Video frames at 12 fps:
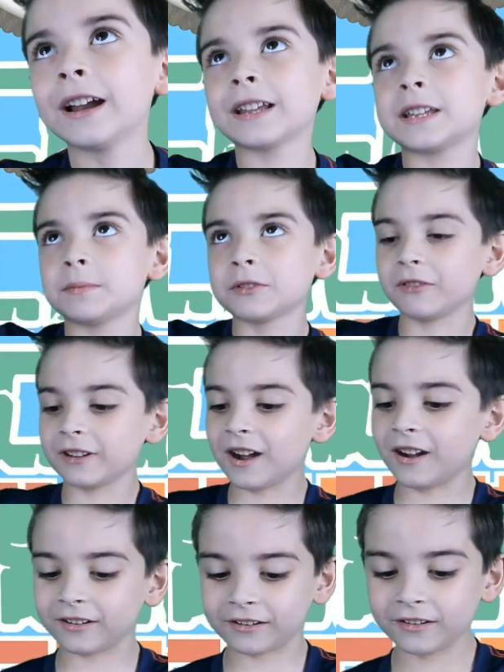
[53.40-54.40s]
And it keeps going
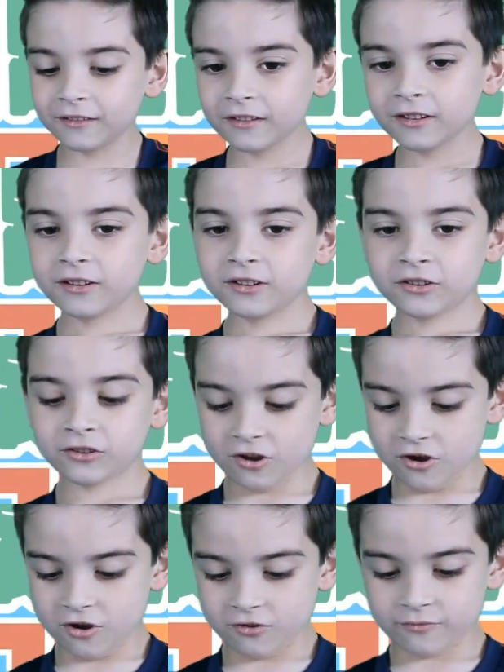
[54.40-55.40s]
on.
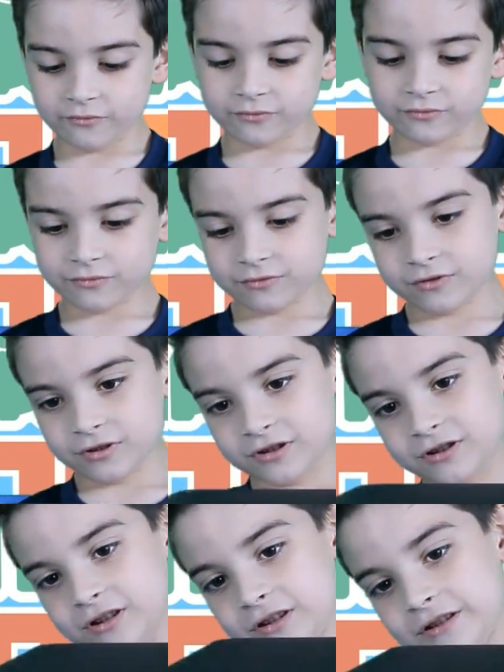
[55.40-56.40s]
So,
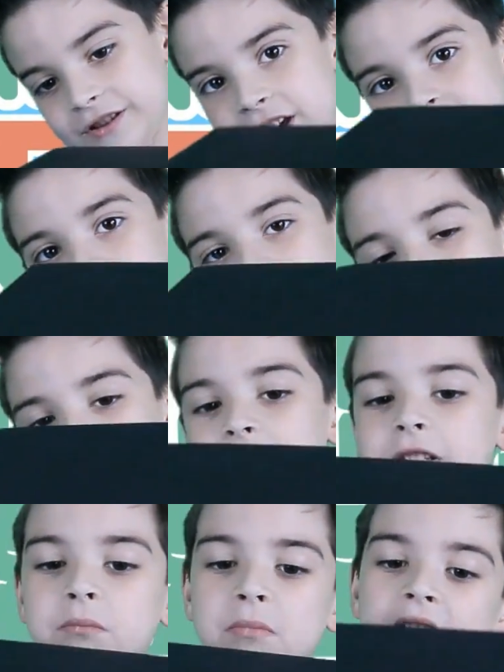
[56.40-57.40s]
yeah, there's nothing in